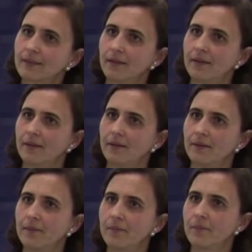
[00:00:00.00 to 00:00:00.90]

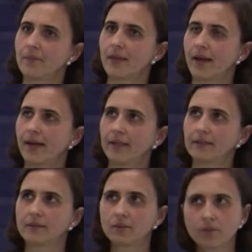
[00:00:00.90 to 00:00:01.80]
Um,
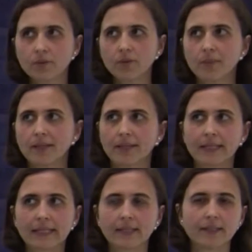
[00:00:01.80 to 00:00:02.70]
I don't know about
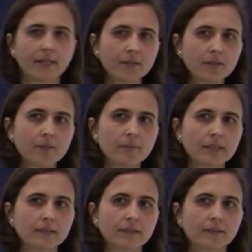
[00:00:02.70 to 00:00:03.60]
anything younger,
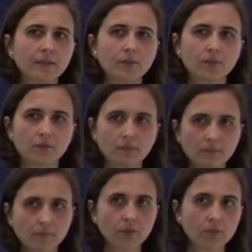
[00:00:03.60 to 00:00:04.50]
but you know,
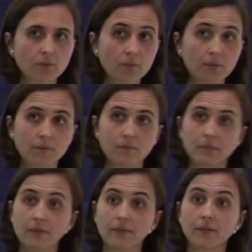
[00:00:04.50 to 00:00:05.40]
don't quote mm -hmm.
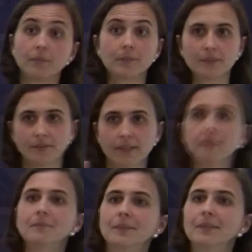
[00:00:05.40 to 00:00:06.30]
me on that. Maybe, yeah,
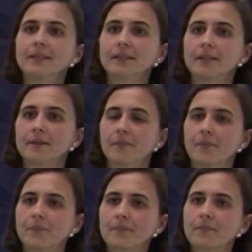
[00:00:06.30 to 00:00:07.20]
maybe in
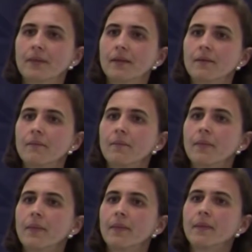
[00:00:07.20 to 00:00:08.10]
uh, I know that
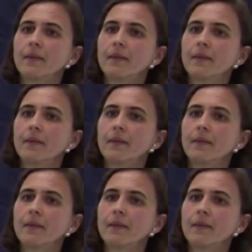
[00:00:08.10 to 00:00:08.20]
Dr.